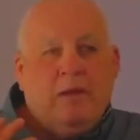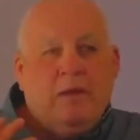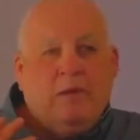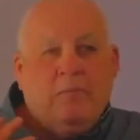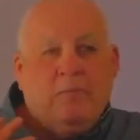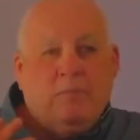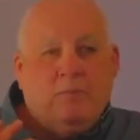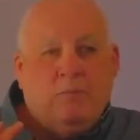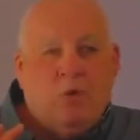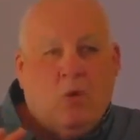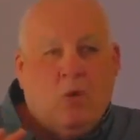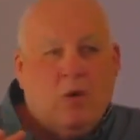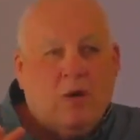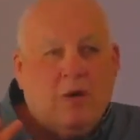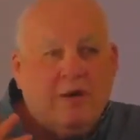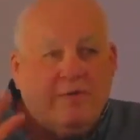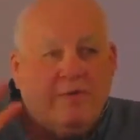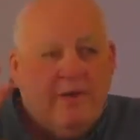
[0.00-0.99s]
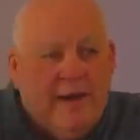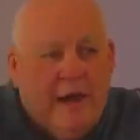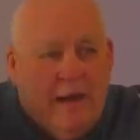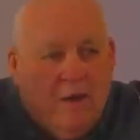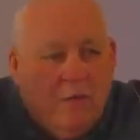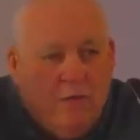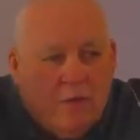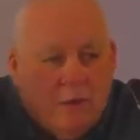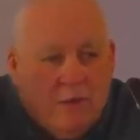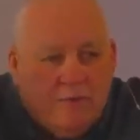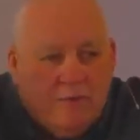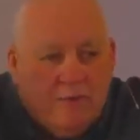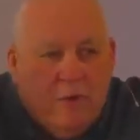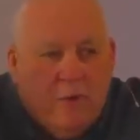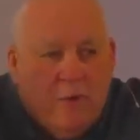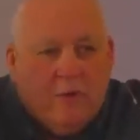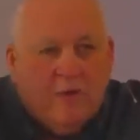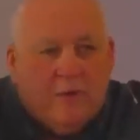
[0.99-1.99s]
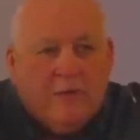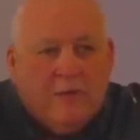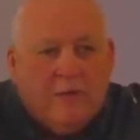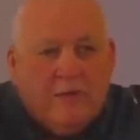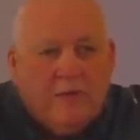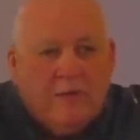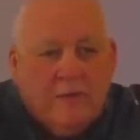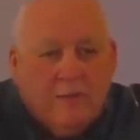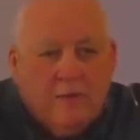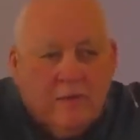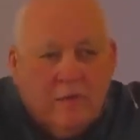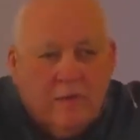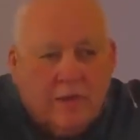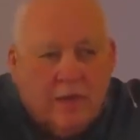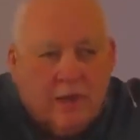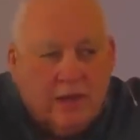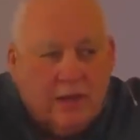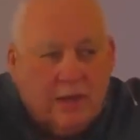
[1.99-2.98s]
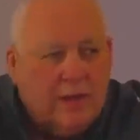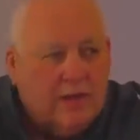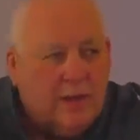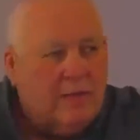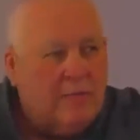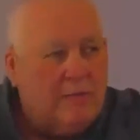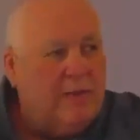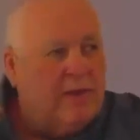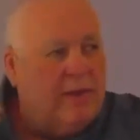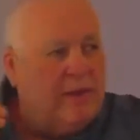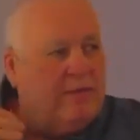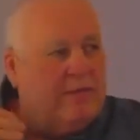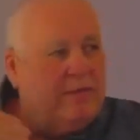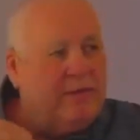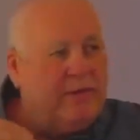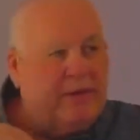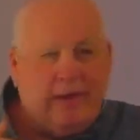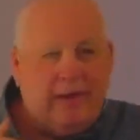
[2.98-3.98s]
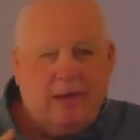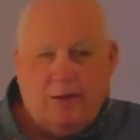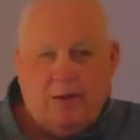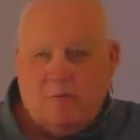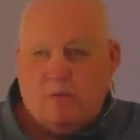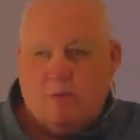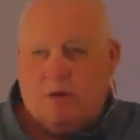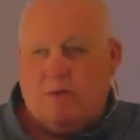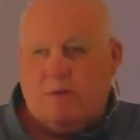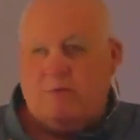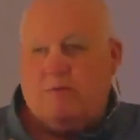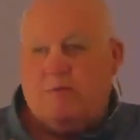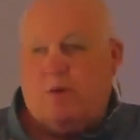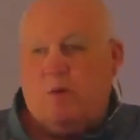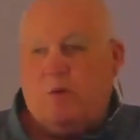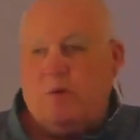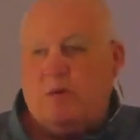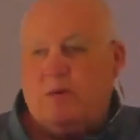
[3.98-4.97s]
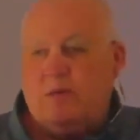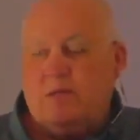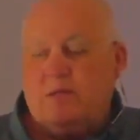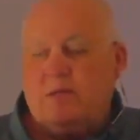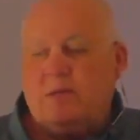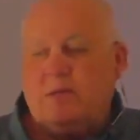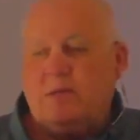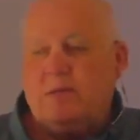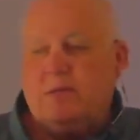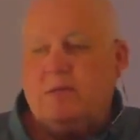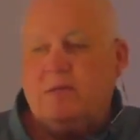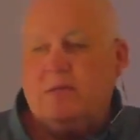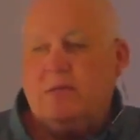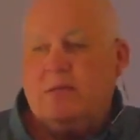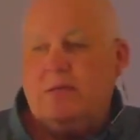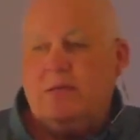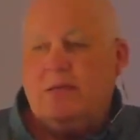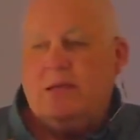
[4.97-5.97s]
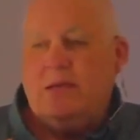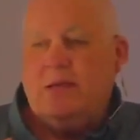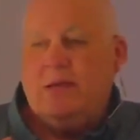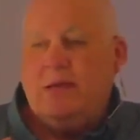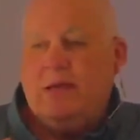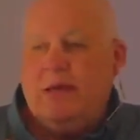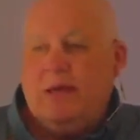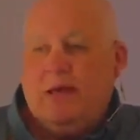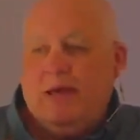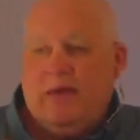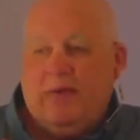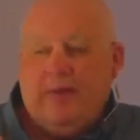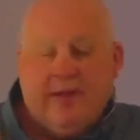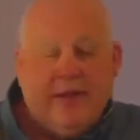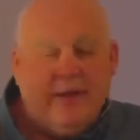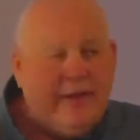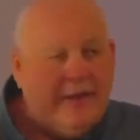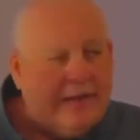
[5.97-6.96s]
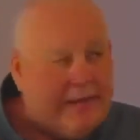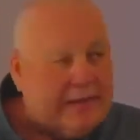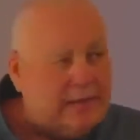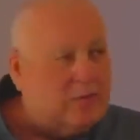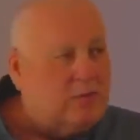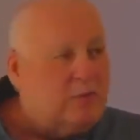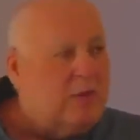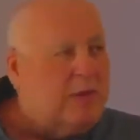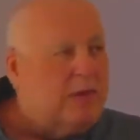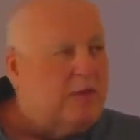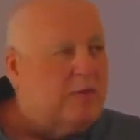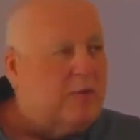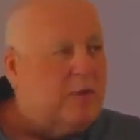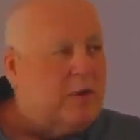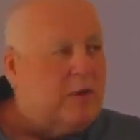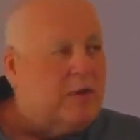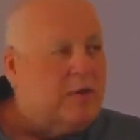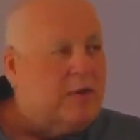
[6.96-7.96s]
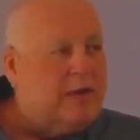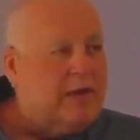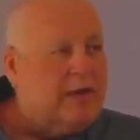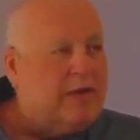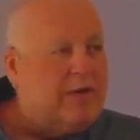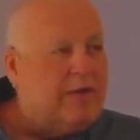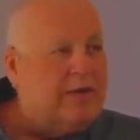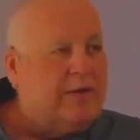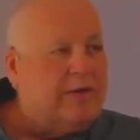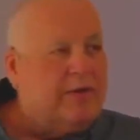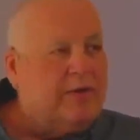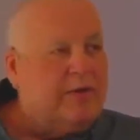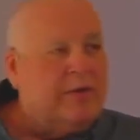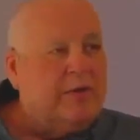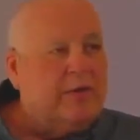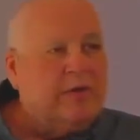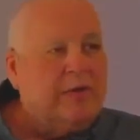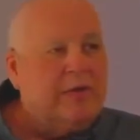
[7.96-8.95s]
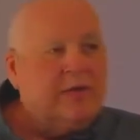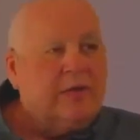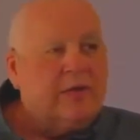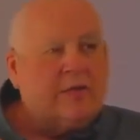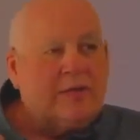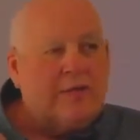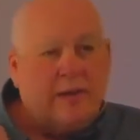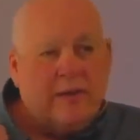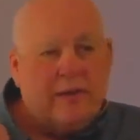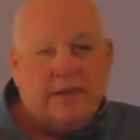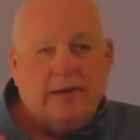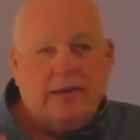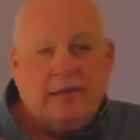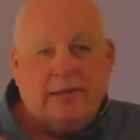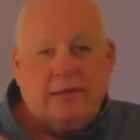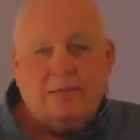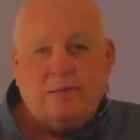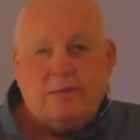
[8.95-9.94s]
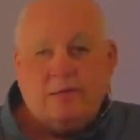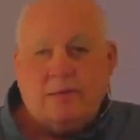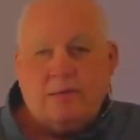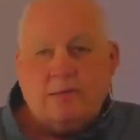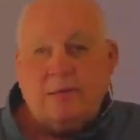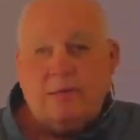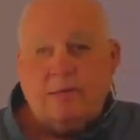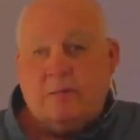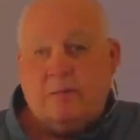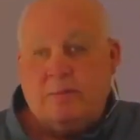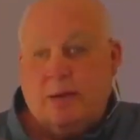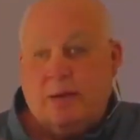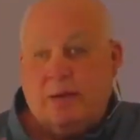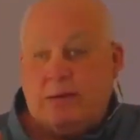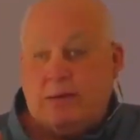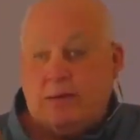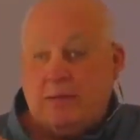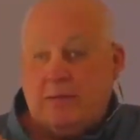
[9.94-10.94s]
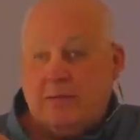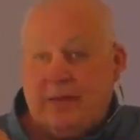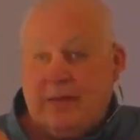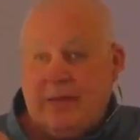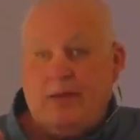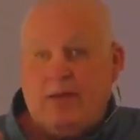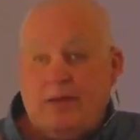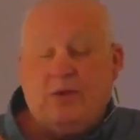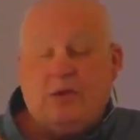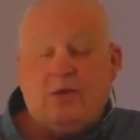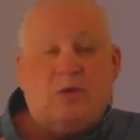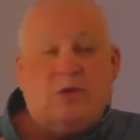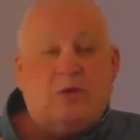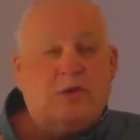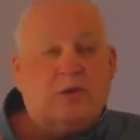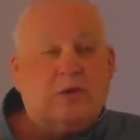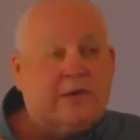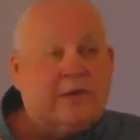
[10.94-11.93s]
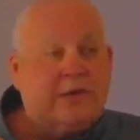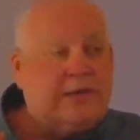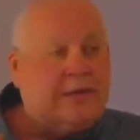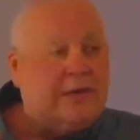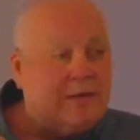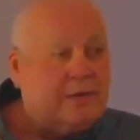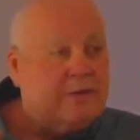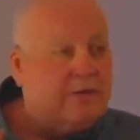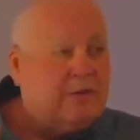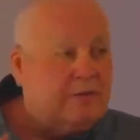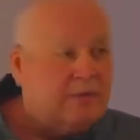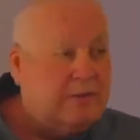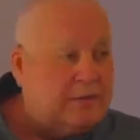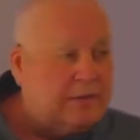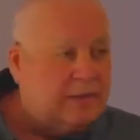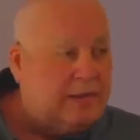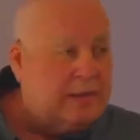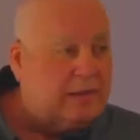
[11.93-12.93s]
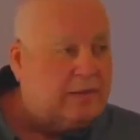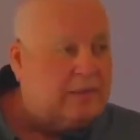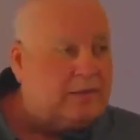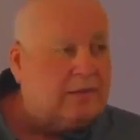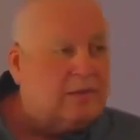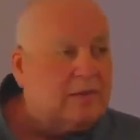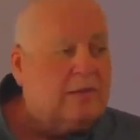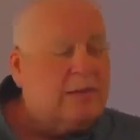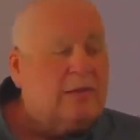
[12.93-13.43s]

more of an outward focus to a little bit of an inward focus. And then next week we're going to start getting serious about some internal characteristics